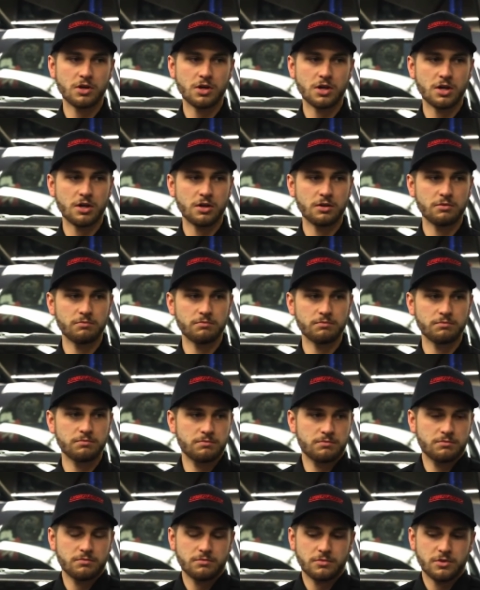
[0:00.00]
Um,
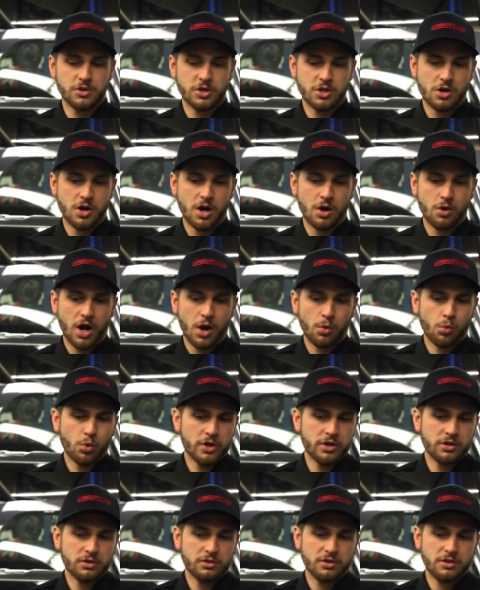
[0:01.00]
you know, I, I
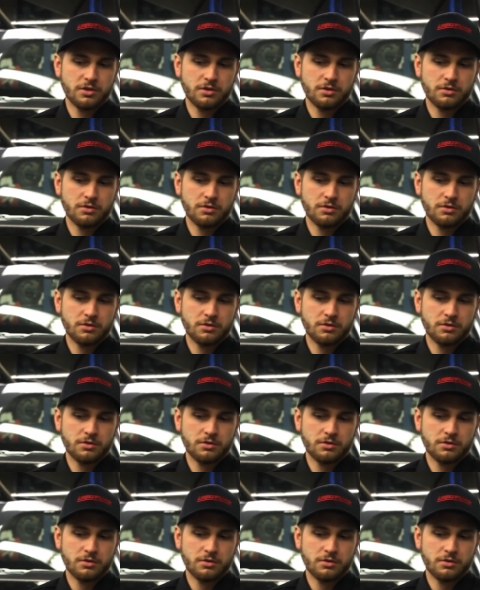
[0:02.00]
wouldn't